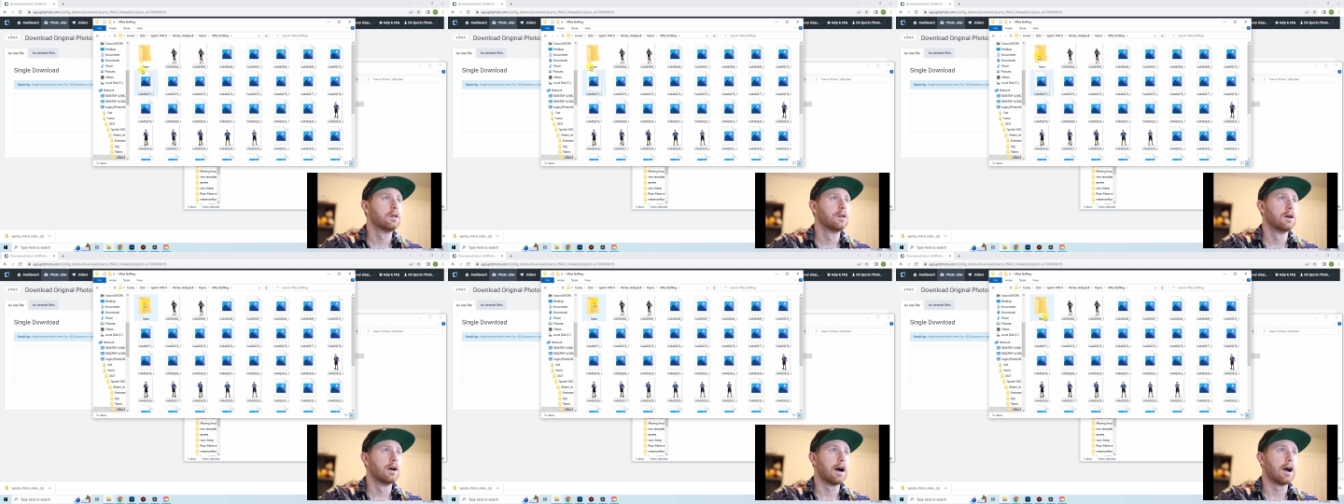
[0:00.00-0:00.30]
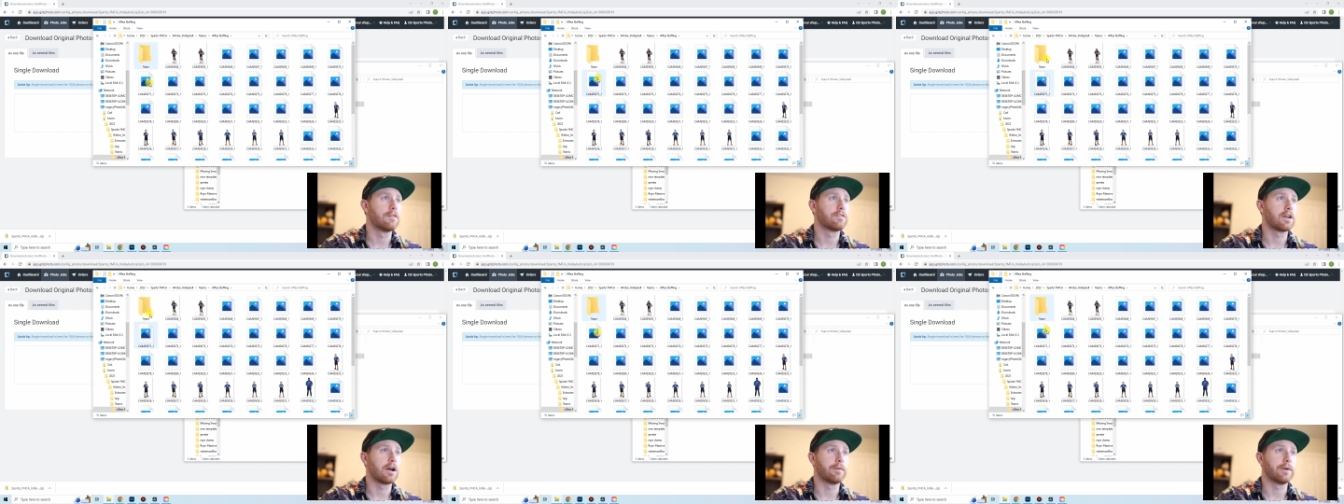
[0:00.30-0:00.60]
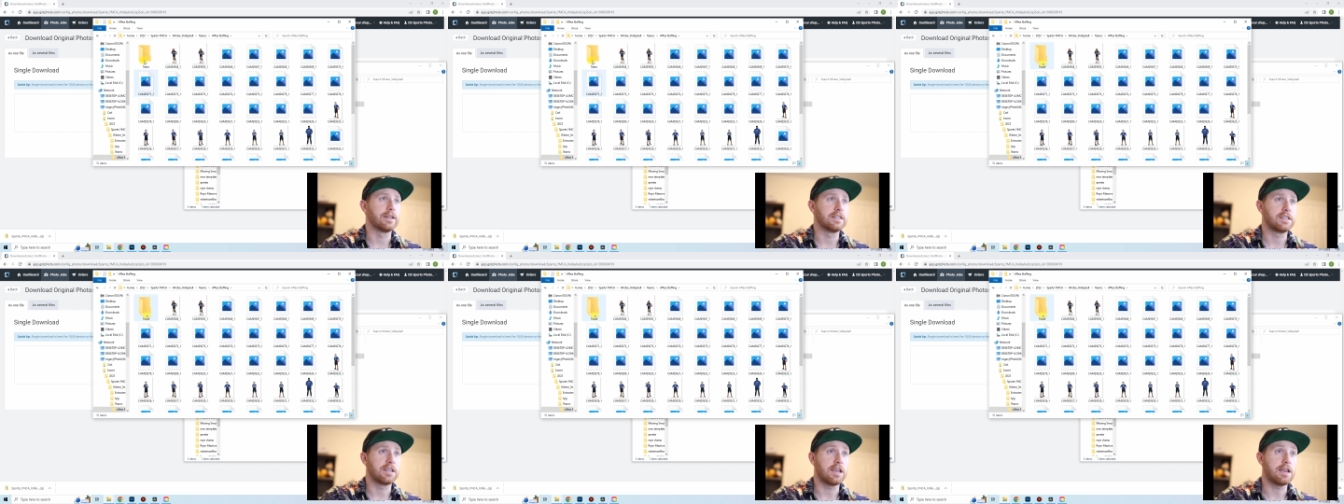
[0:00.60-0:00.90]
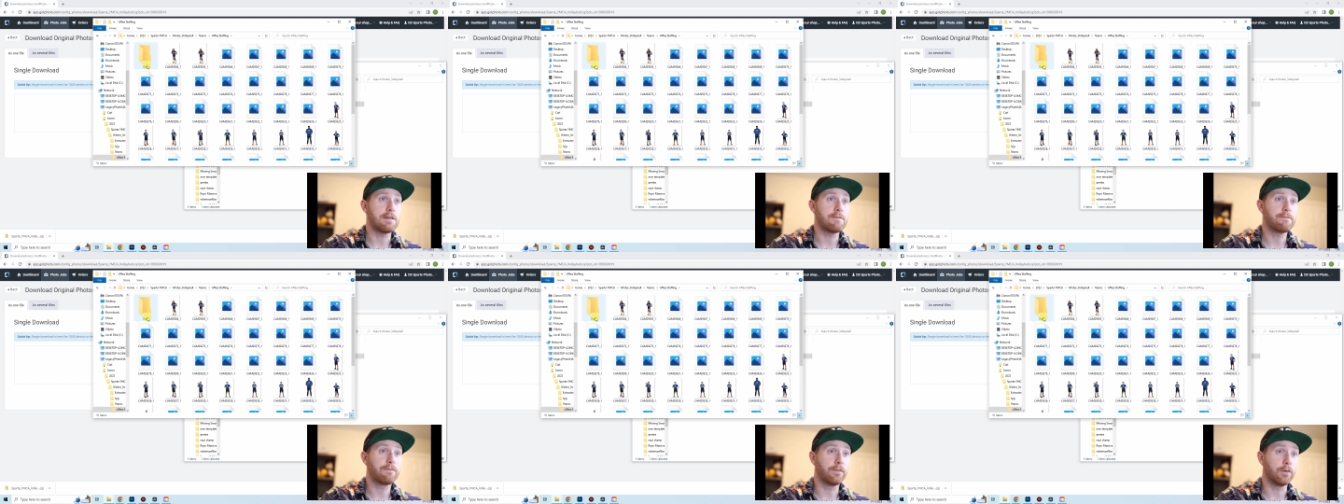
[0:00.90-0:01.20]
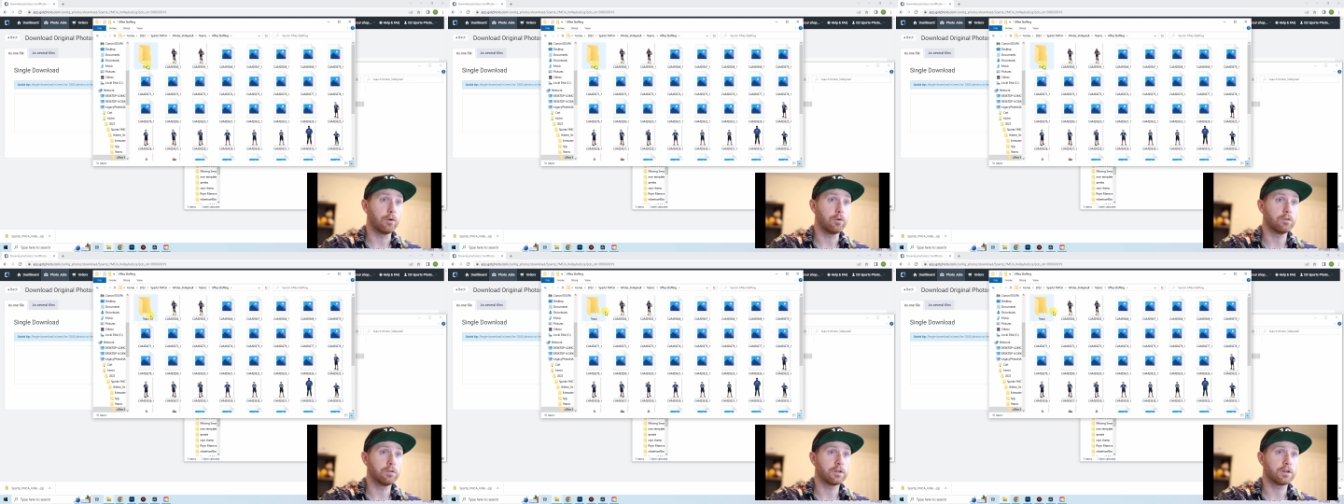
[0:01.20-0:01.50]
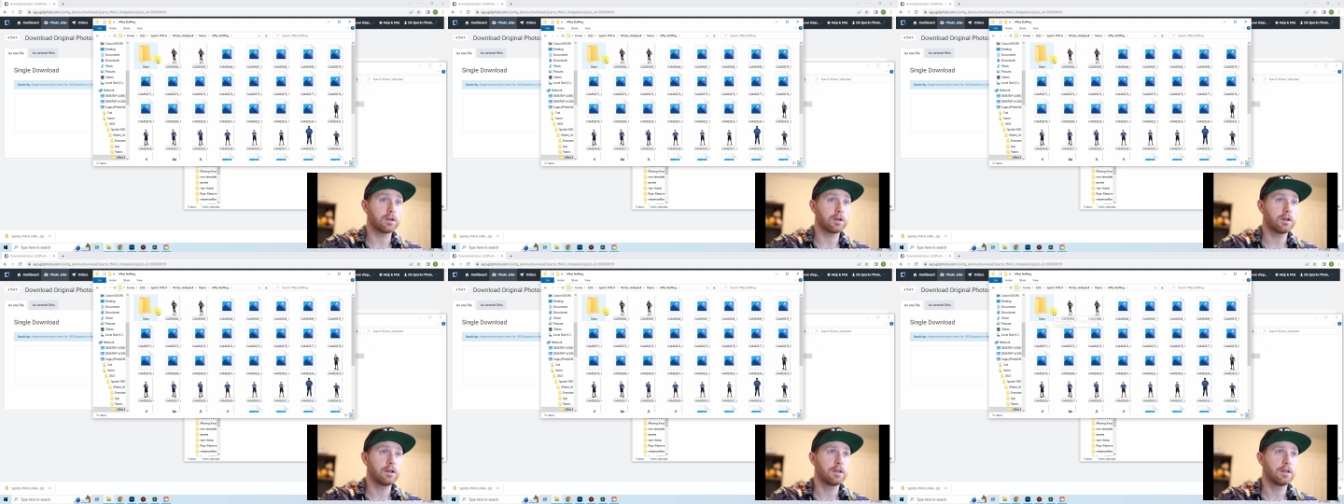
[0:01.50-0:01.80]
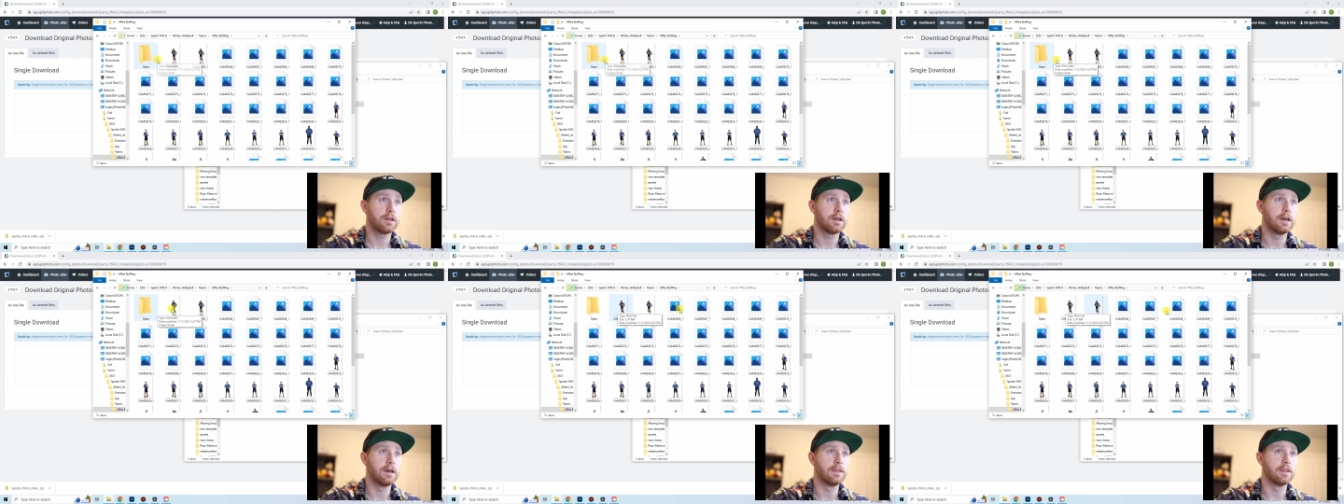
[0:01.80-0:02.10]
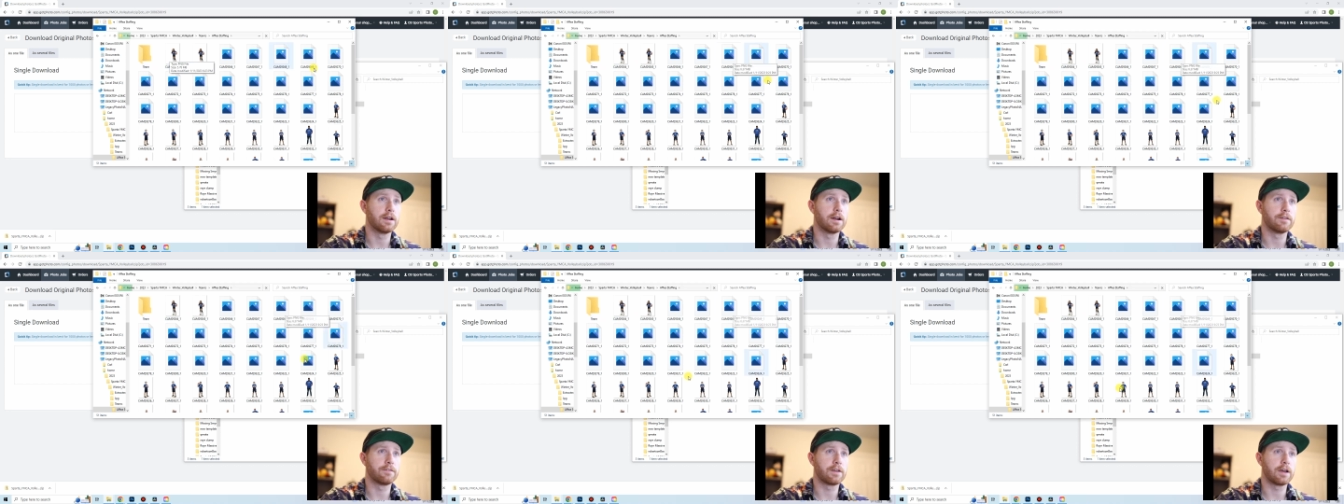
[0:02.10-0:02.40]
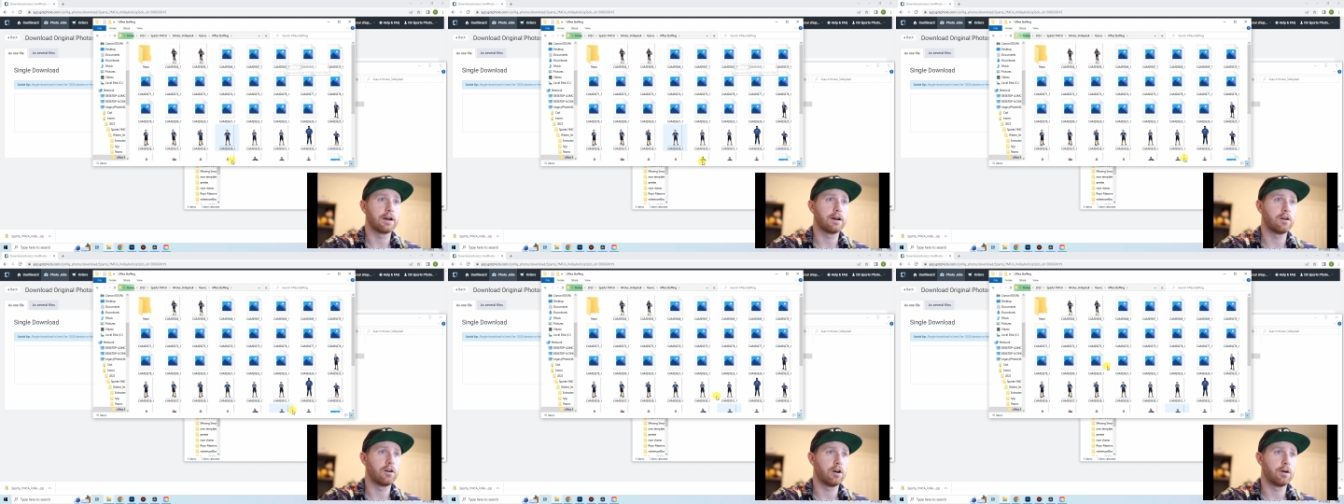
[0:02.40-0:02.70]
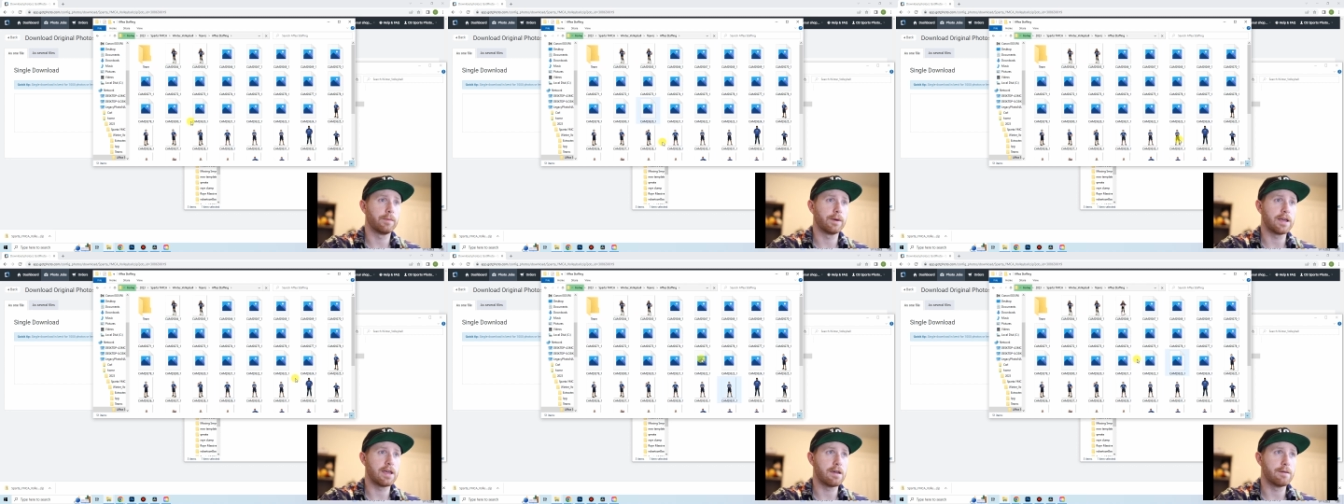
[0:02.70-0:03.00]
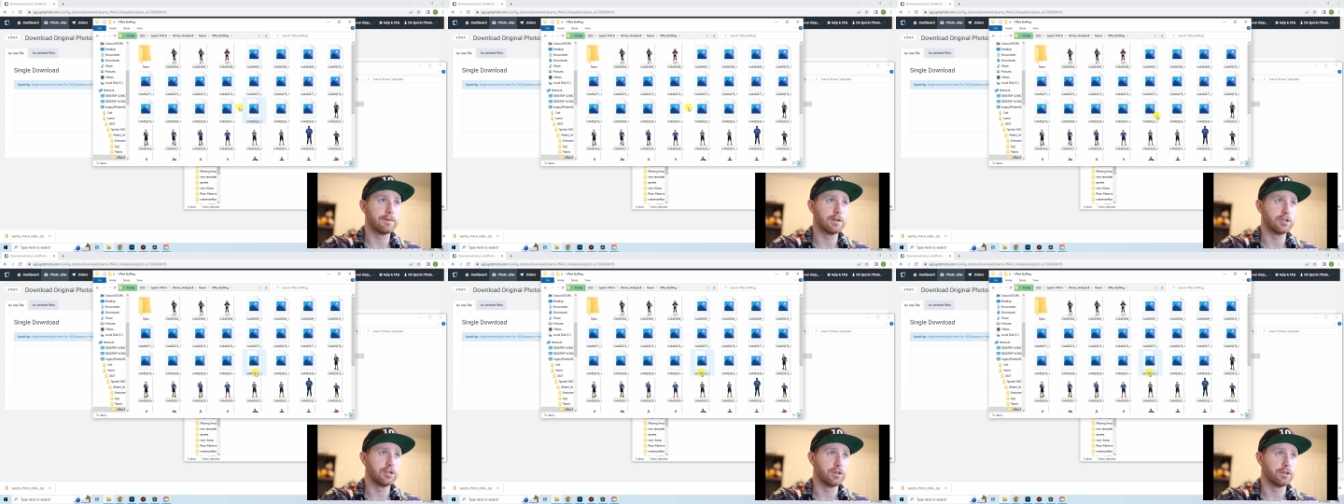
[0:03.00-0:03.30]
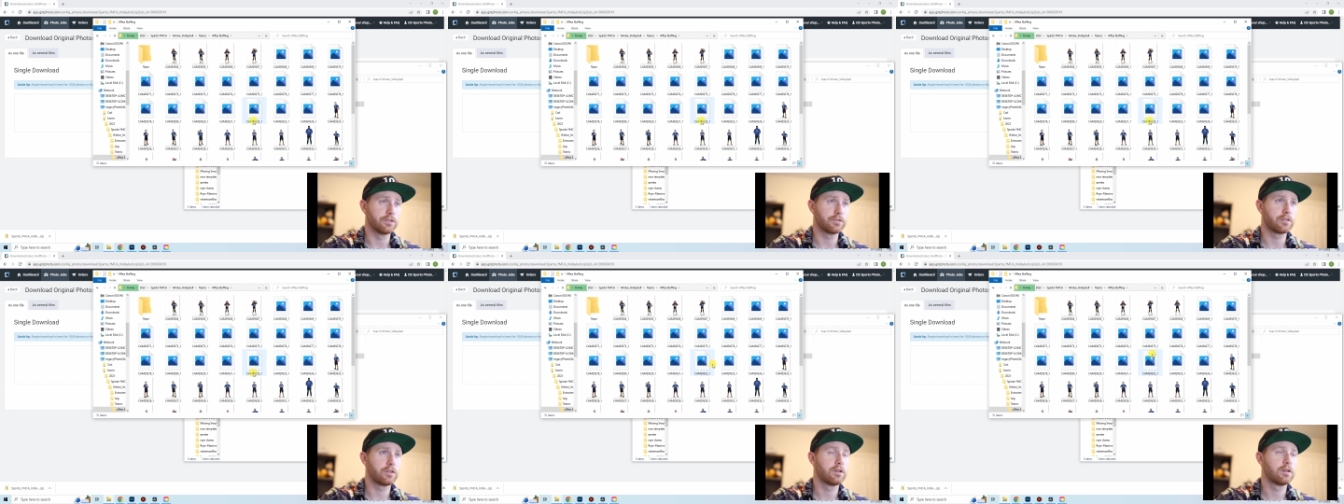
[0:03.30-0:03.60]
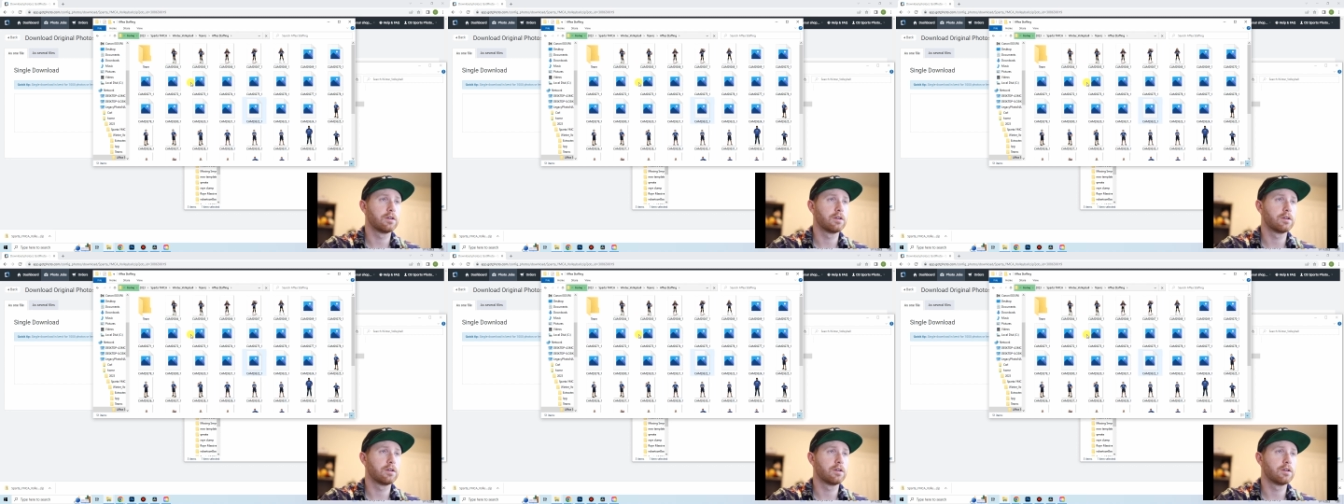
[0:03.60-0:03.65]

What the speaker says: I've got my team folder, and then I've got all my images.